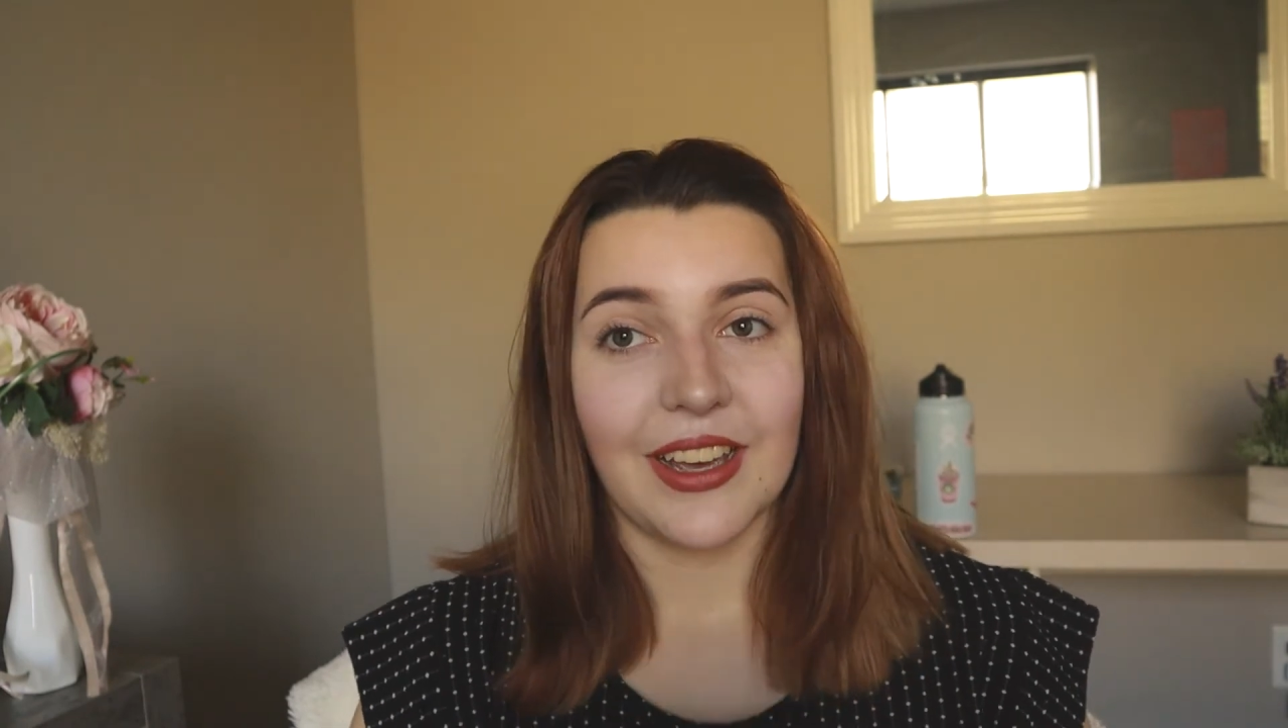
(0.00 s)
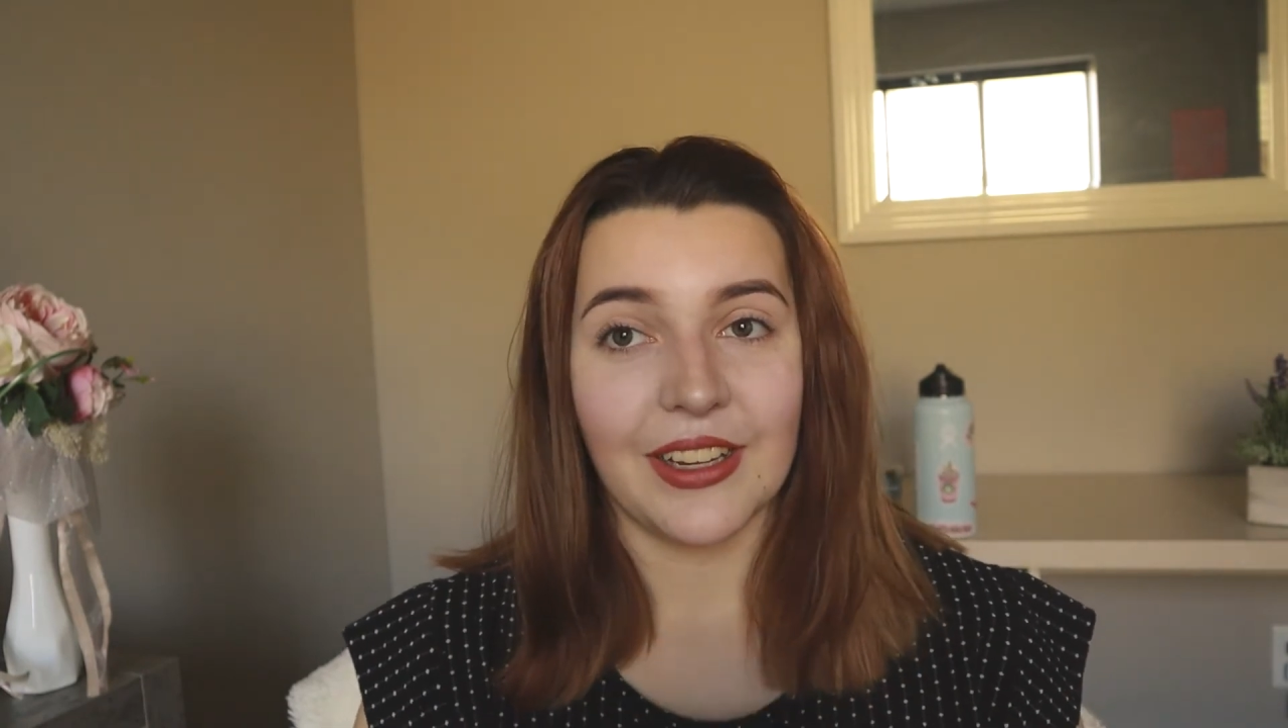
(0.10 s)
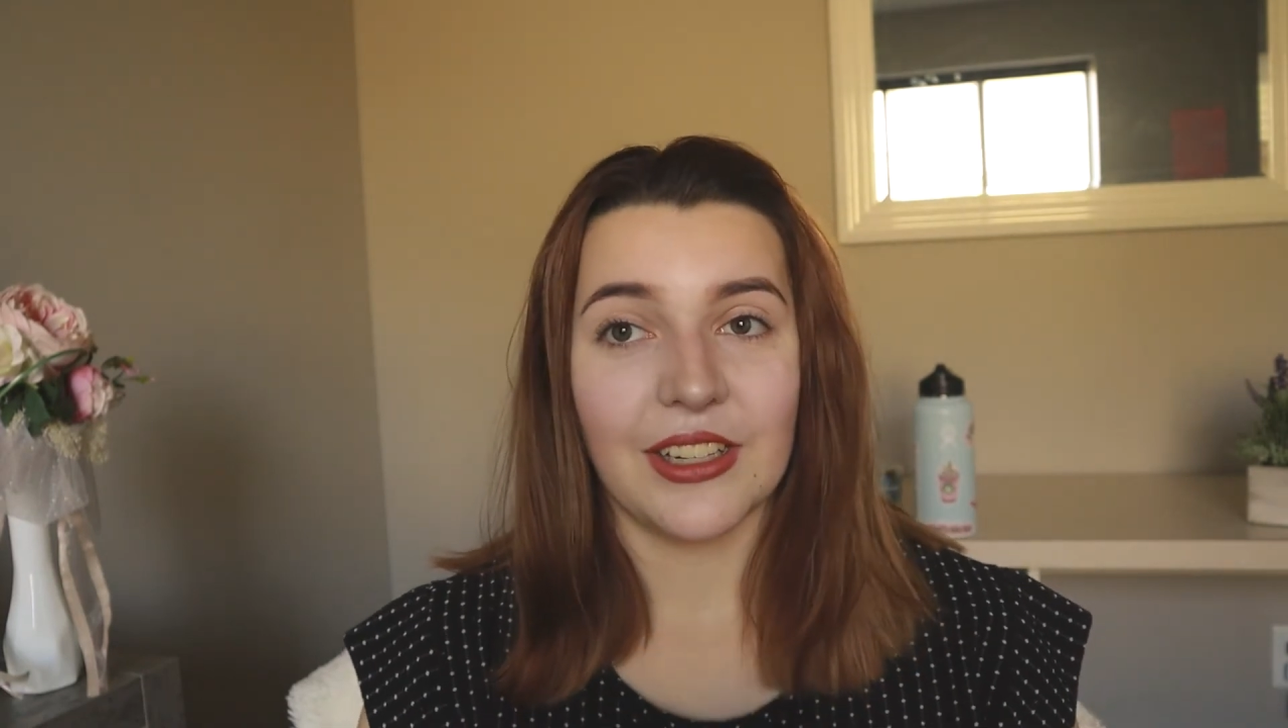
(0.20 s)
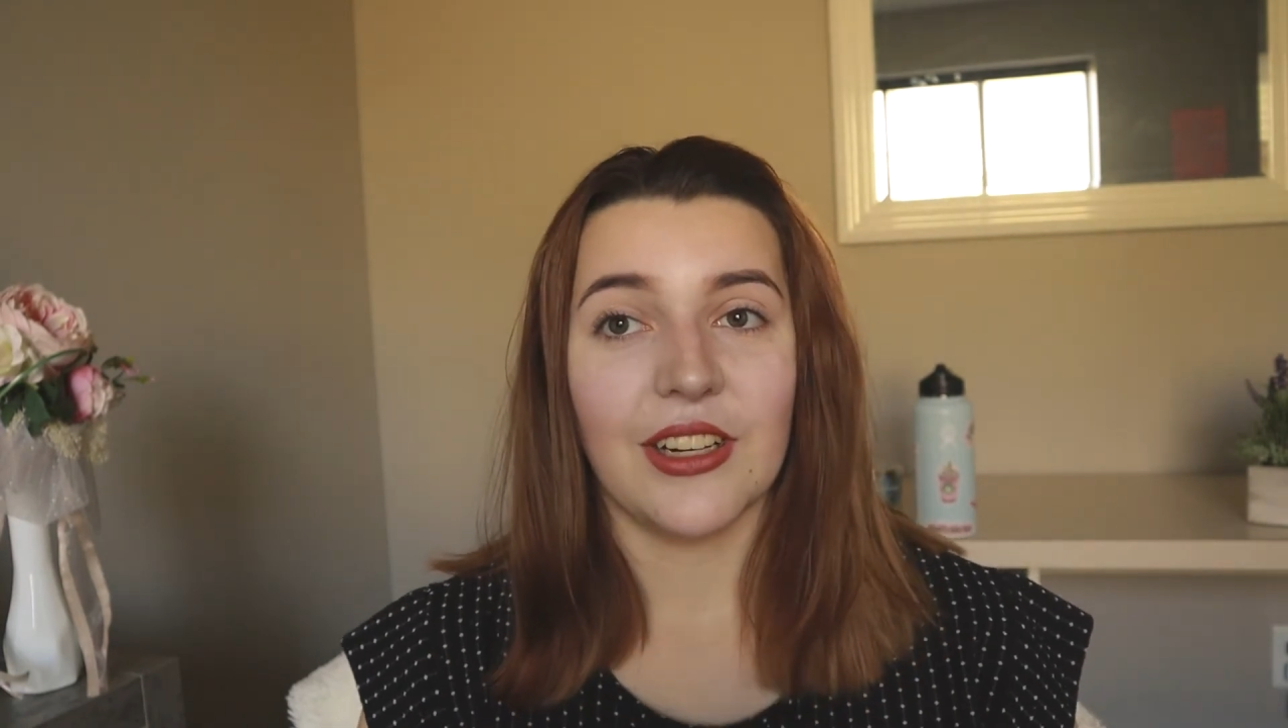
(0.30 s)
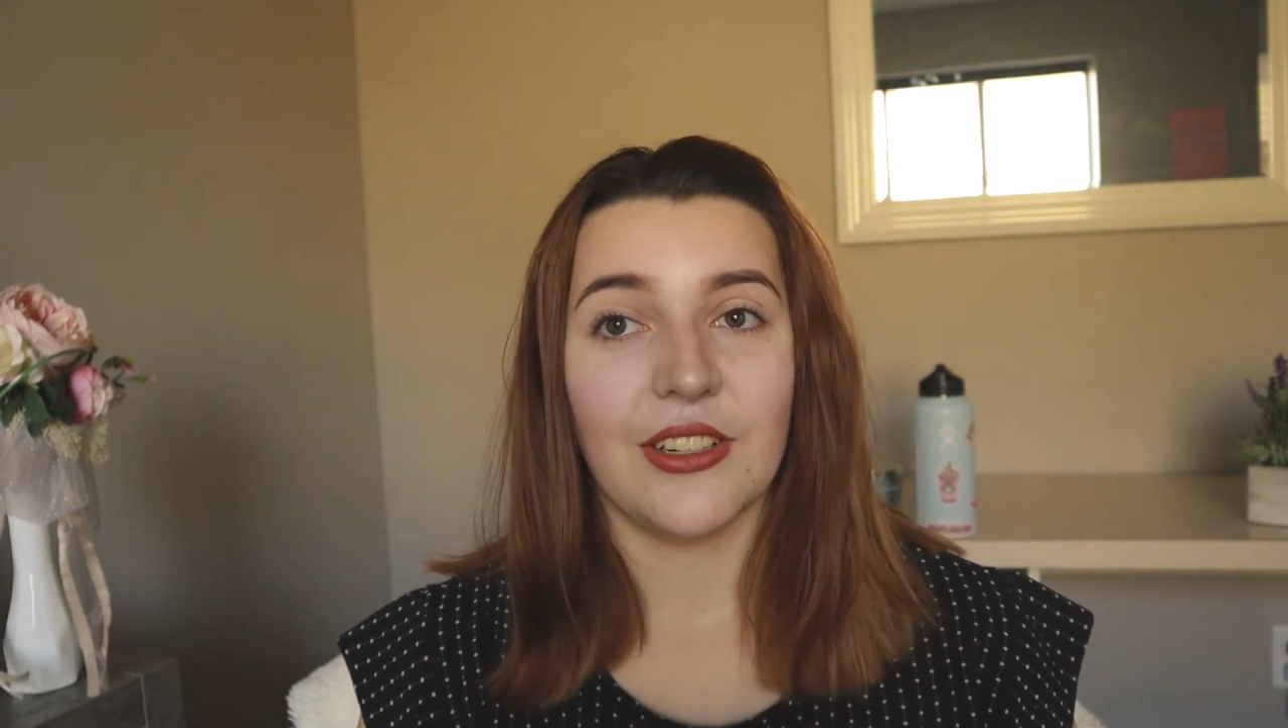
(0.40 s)
I
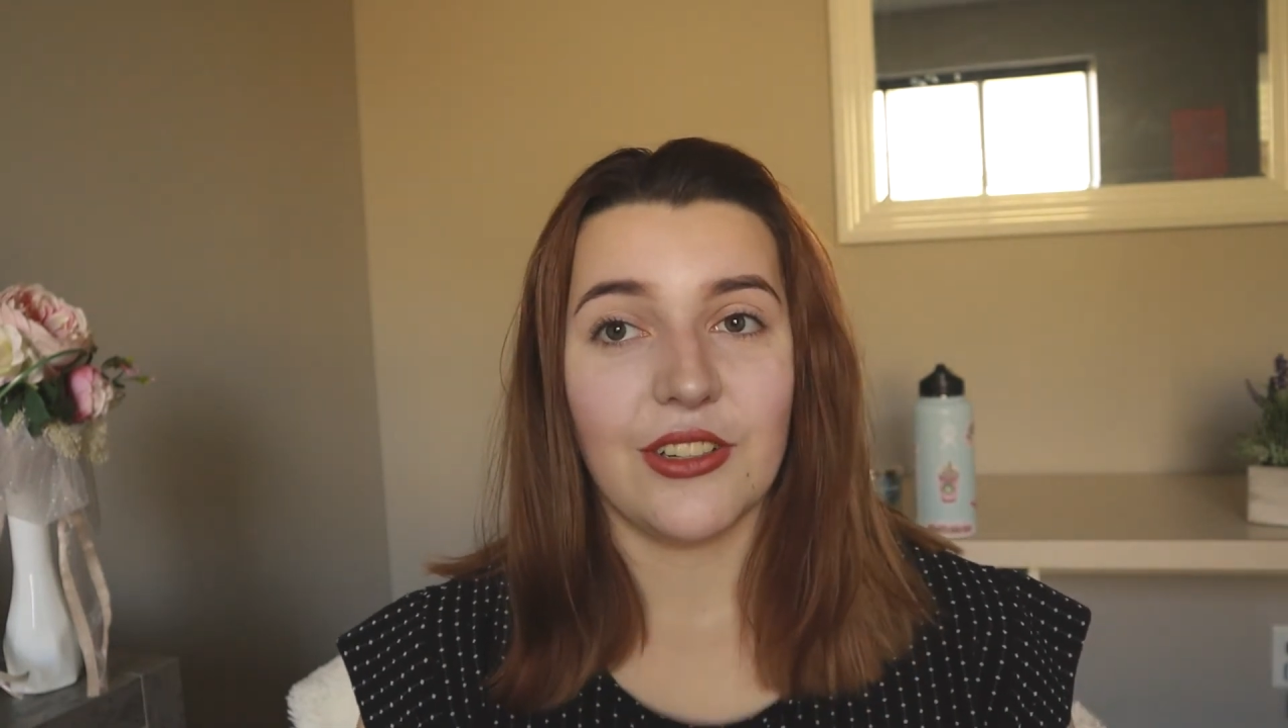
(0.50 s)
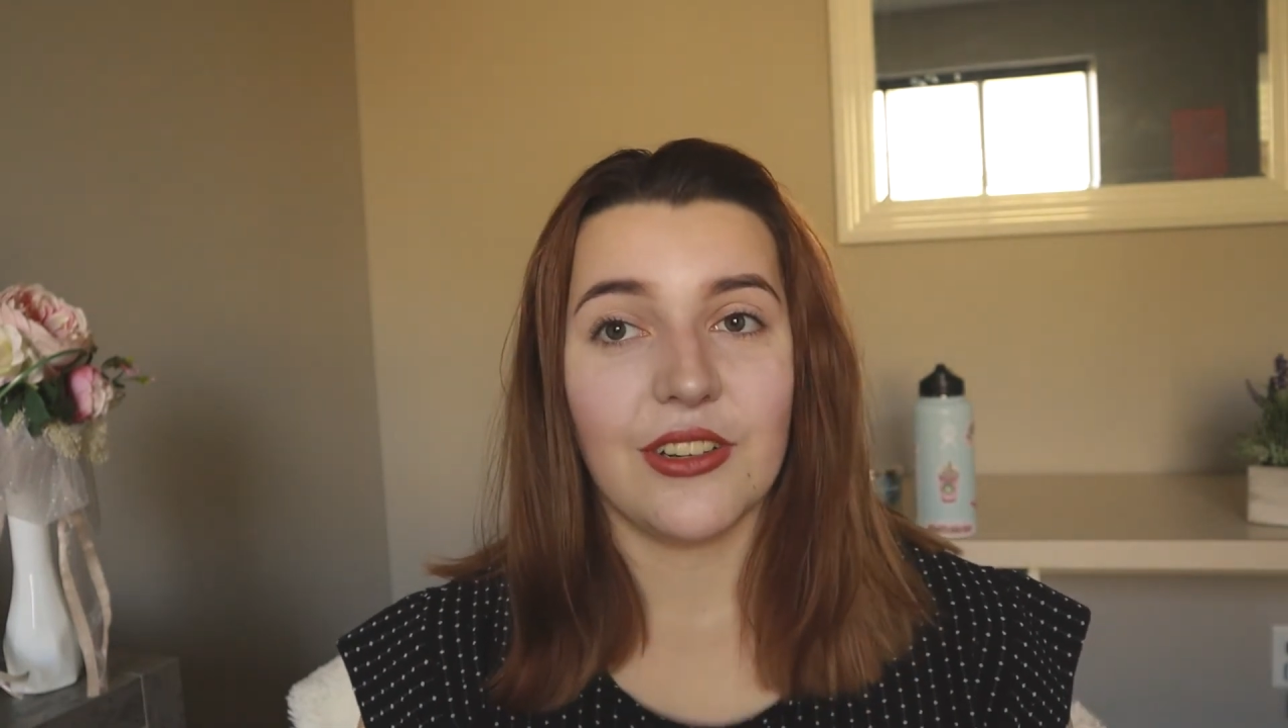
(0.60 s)
encourage